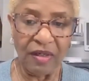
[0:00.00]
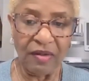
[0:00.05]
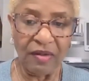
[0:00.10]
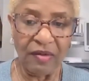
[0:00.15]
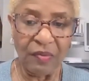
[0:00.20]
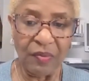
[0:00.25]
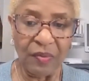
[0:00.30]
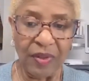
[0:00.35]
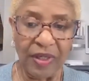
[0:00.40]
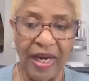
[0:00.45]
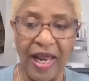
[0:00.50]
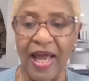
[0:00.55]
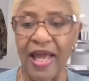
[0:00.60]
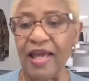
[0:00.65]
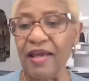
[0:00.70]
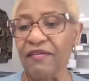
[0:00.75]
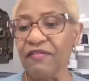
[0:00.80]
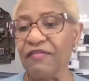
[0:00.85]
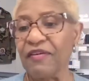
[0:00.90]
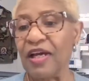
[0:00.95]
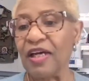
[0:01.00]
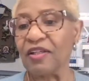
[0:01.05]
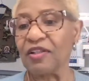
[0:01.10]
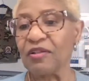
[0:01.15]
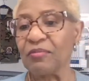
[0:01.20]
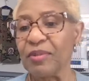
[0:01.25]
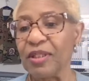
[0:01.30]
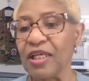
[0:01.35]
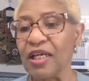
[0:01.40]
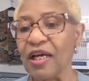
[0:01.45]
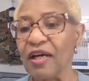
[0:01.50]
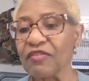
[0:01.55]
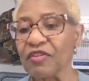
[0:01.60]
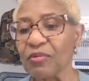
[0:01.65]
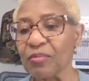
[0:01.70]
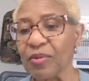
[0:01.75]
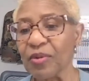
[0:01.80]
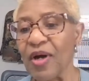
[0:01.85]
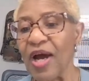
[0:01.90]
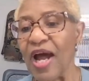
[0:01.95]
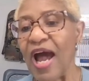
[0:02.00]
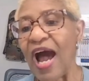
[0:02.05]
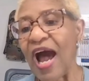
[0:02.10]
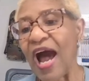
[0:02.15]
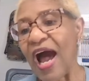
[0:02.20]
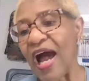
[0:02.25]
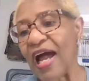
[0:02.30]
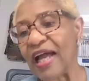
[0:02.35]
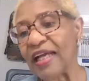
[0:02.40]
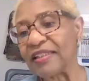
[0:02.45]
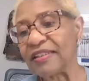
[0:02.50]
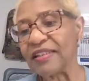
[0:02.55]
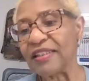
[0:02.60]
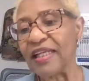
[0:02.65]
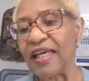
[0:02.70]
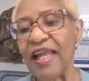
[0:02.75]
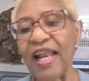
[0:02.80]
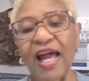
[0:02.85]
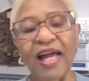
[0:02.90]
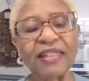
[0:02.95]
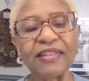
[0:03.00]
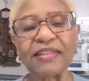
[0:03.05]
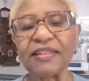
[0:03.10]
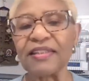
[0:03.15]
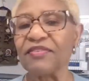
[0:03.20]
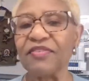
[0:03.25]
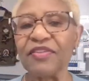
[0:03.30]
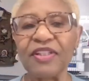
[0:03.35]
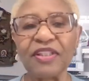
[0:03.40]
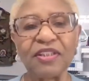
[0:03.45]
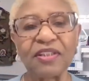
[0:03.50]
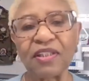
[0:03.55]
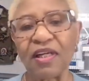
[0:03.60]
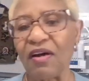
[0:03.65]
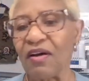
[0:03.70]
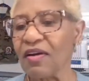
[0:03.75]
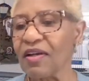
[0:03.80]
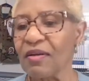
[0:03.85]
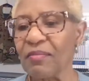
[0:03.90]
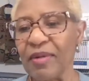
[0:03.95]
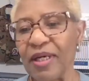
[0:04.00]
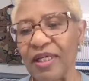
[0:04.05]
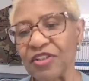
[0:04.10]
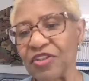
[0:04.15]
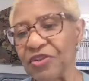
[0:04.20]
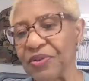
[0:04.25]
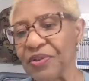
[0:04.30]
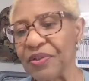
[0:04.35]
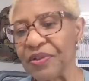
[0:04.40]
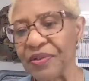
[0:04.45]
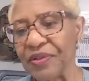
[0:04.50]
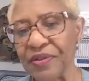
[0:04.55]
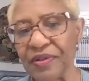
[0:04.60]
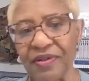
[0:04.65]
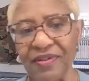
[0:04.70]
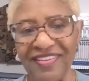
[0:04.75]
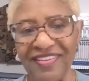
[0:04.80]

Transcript: what I have found to be comfortable. Hi, Jeanette. I just finished talking about you, girl.